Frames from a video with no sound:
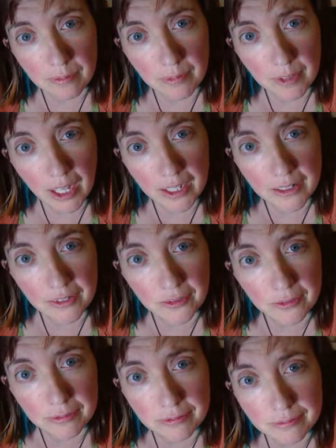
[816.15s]
kind of
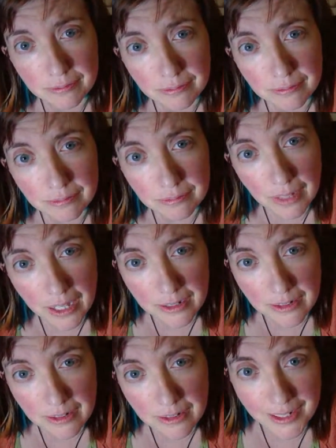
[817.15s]

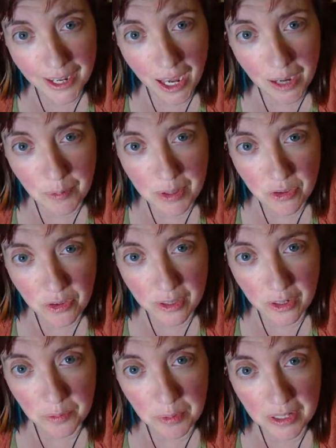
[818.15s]
accident to happen so they
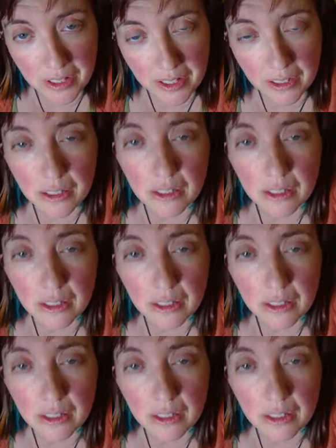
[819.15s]
could be like,